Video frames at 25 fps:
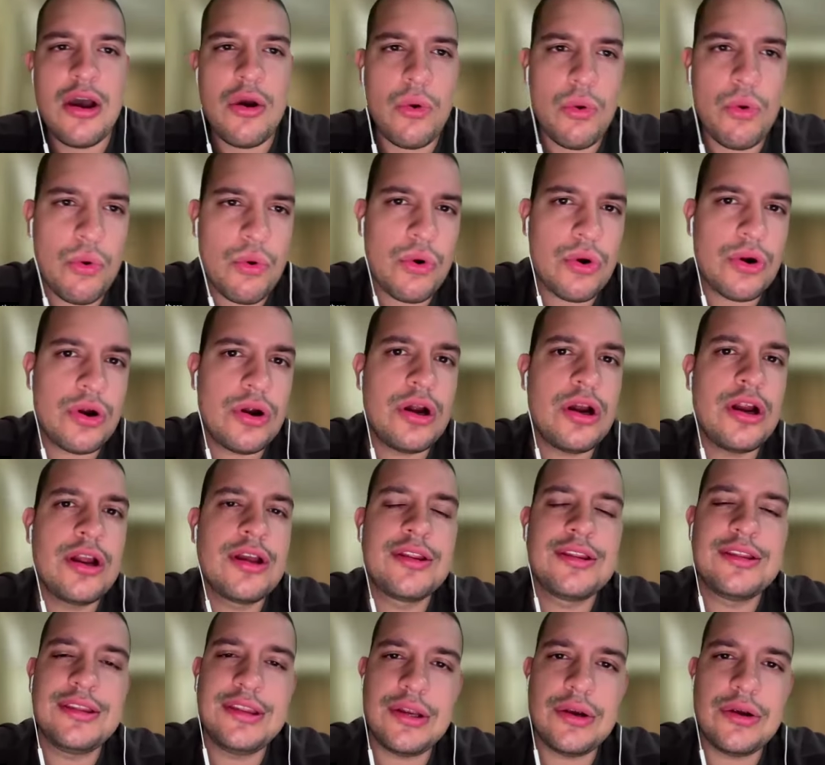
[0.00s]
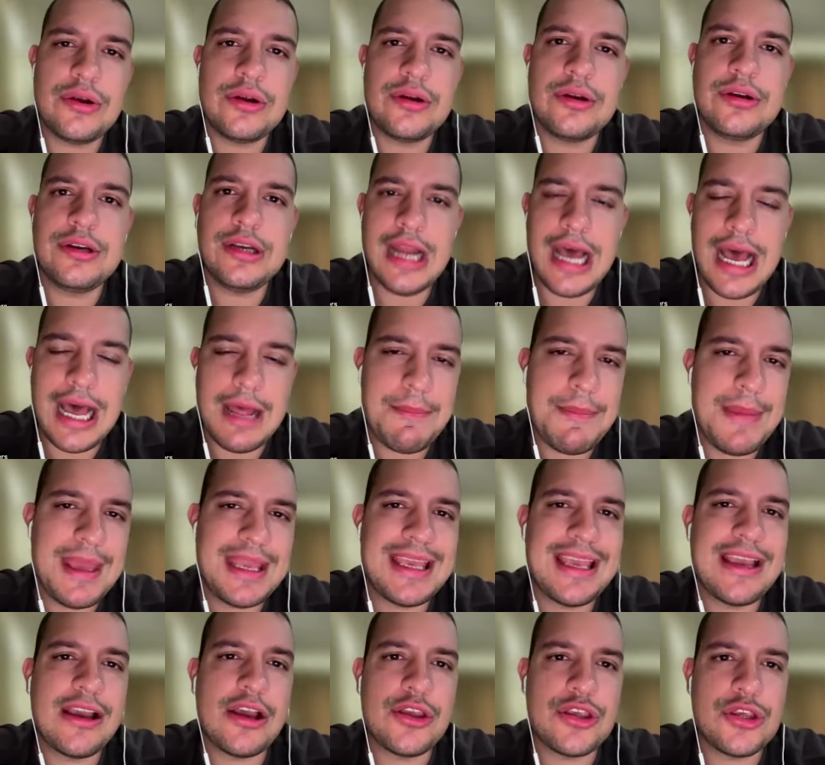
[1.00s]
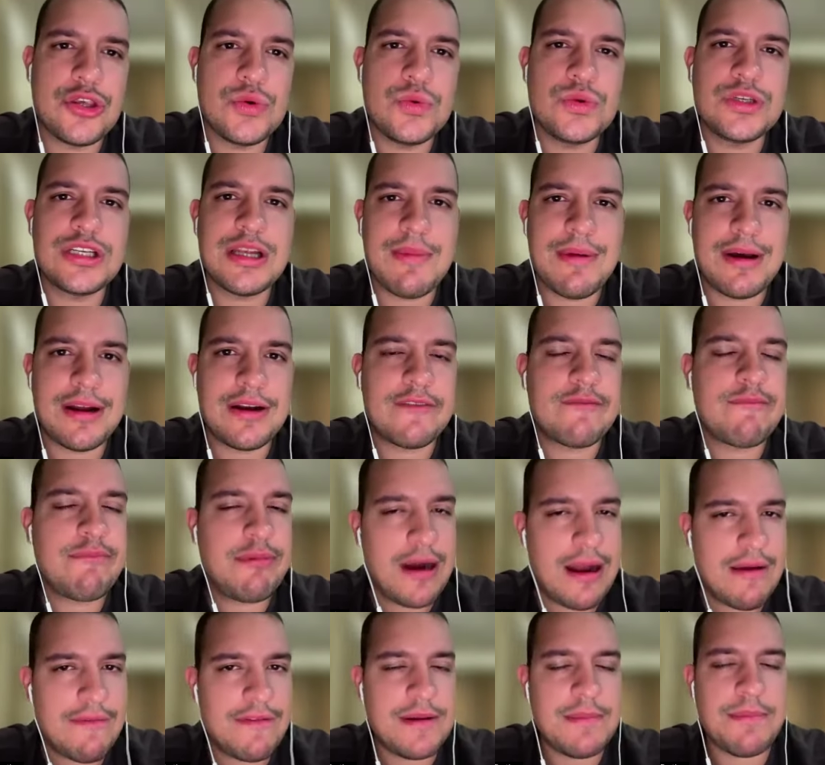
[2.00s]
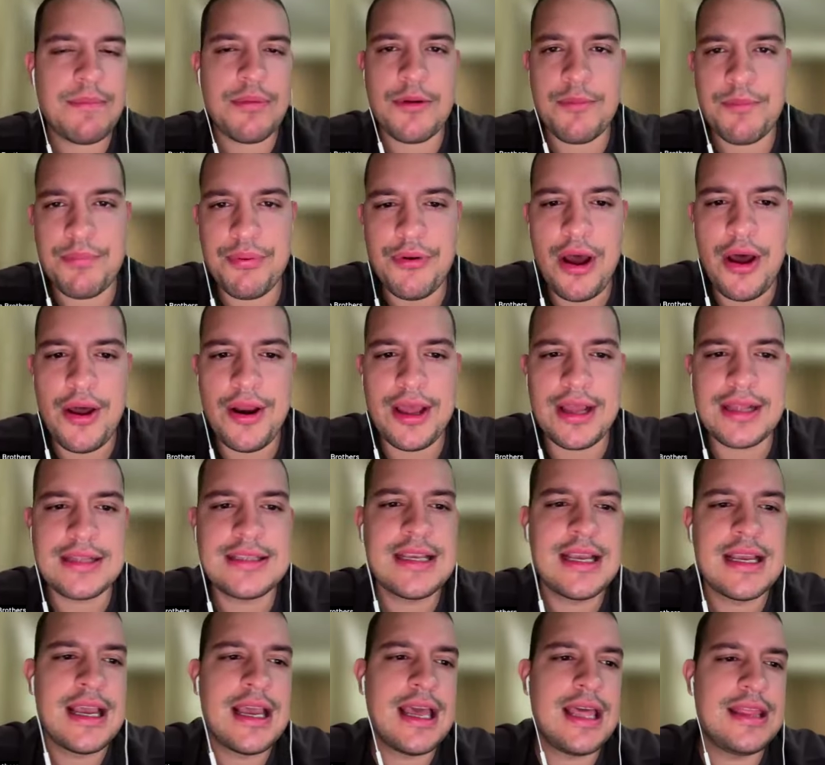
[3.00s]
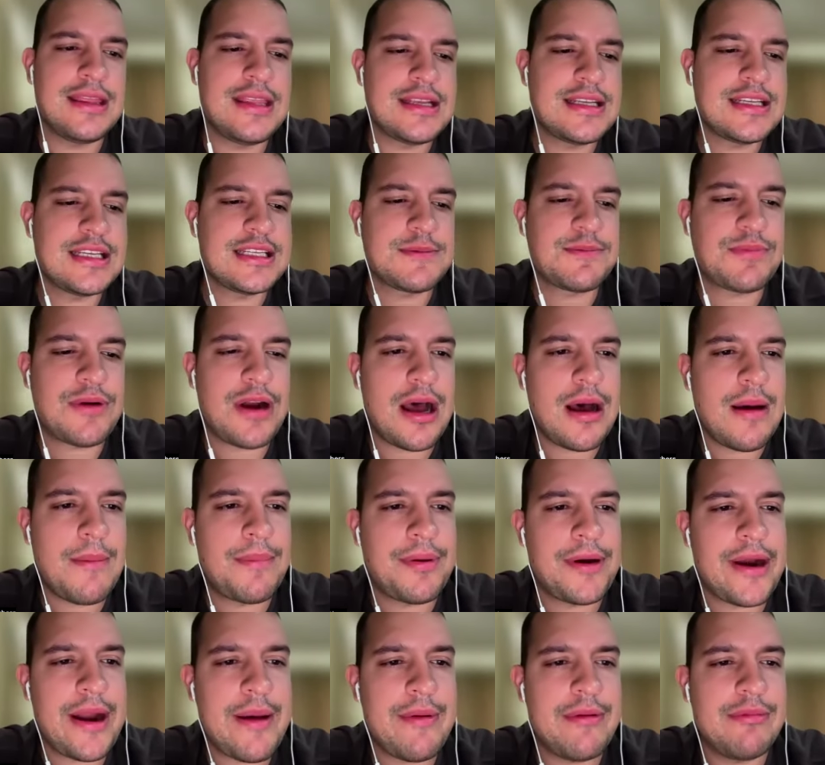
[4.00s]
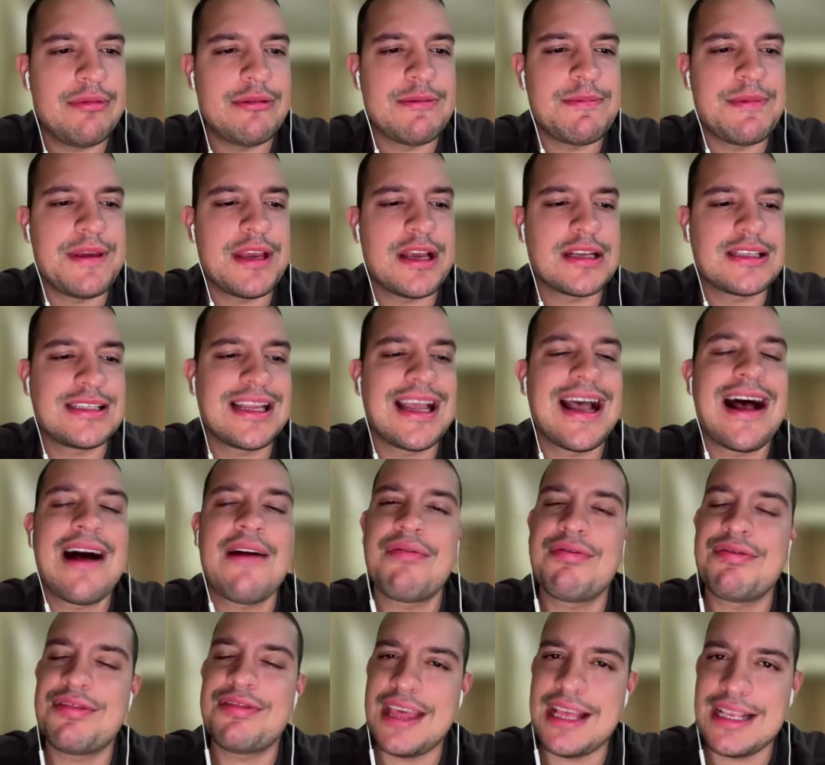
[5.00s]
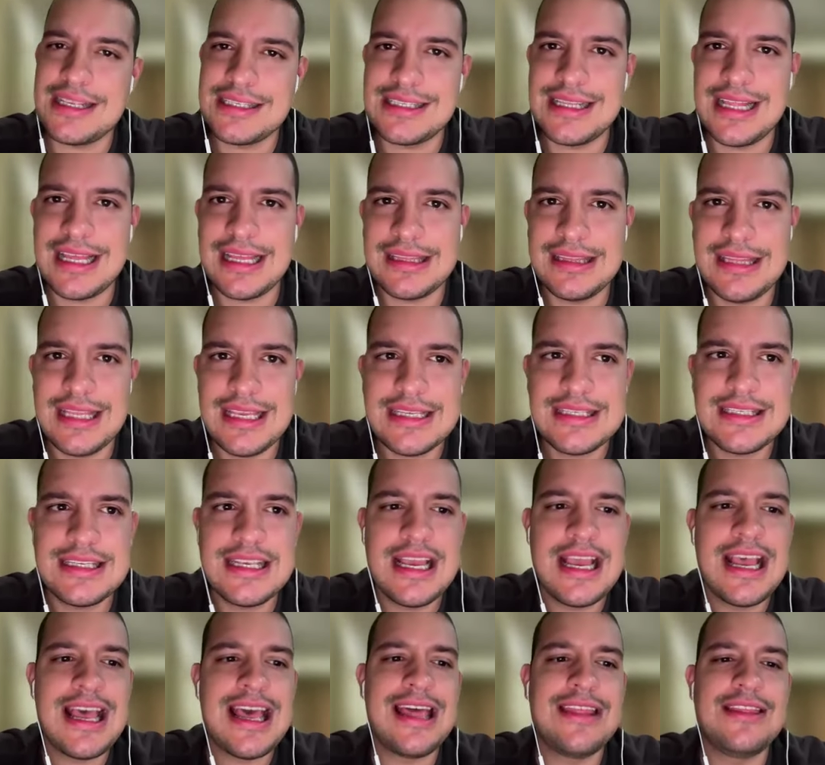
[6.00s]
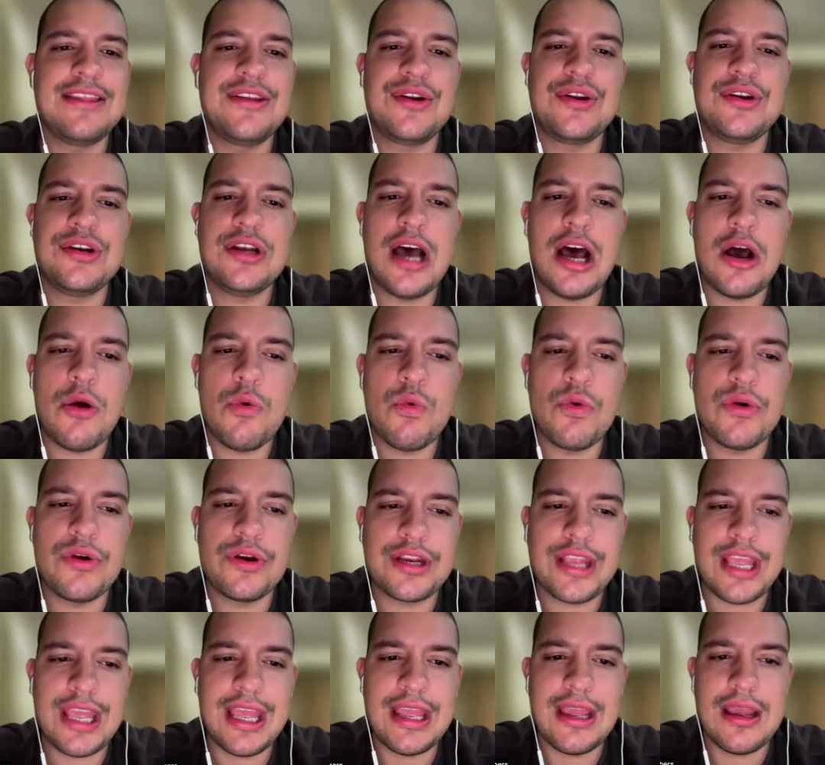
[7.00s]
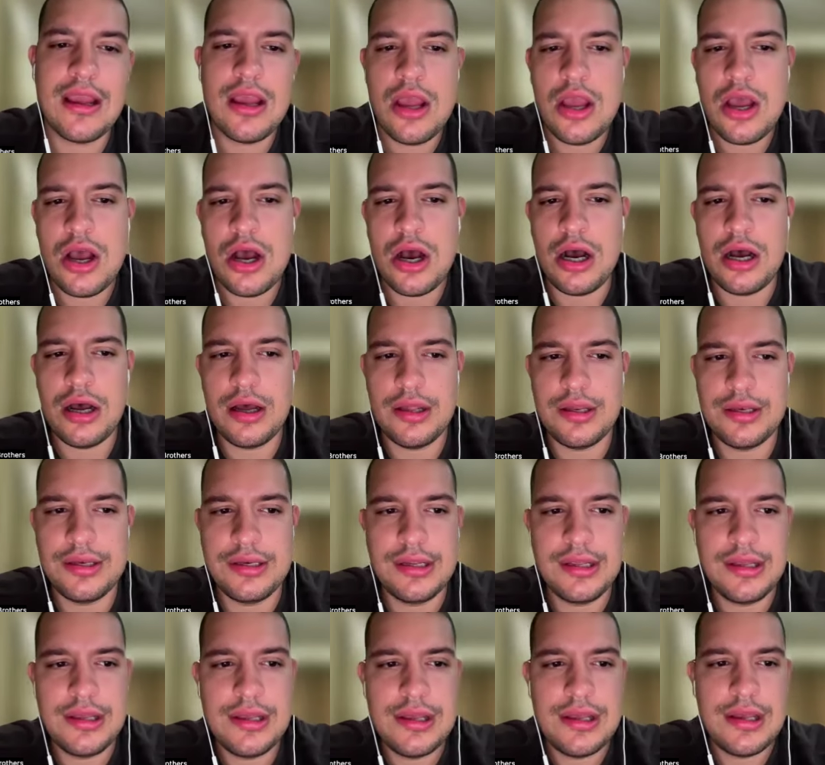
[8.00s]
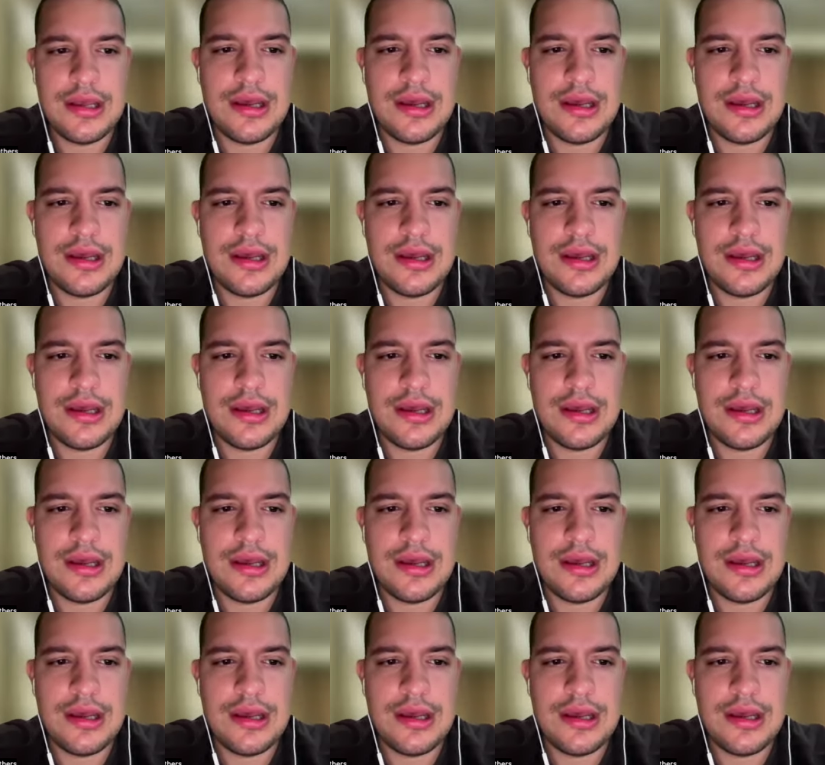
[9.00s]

or they're not making a huge amount of profit per product. And this is probably because they have things like this and they're not working on